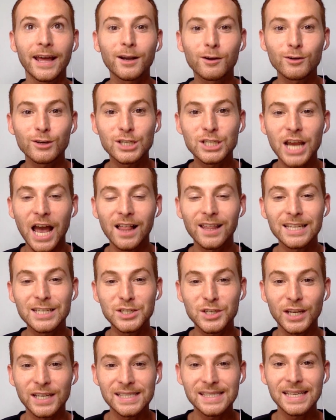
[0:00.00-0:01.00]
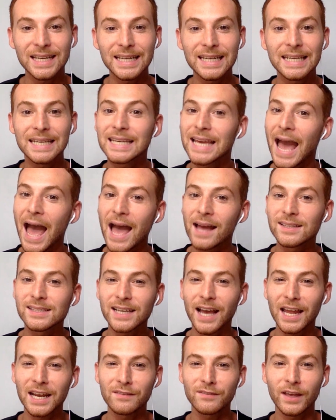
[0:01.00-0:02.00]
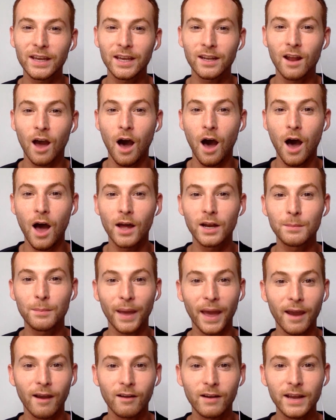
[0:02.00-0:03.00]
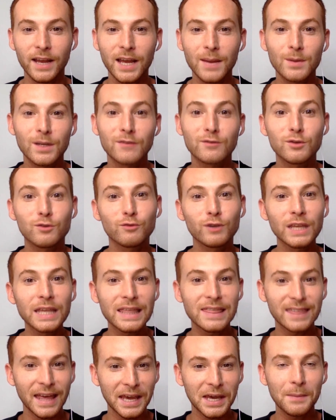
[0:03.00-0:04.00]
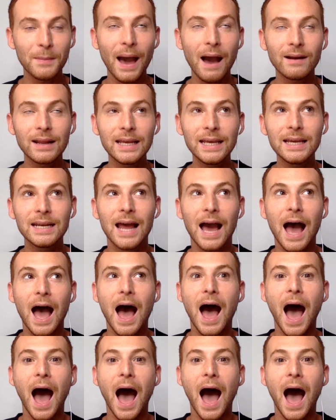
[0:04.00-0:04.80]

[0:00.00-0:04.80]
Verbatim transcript: And Chrishell and Jason, yeah, it's kind of like an odd pairing, but if you really think about it,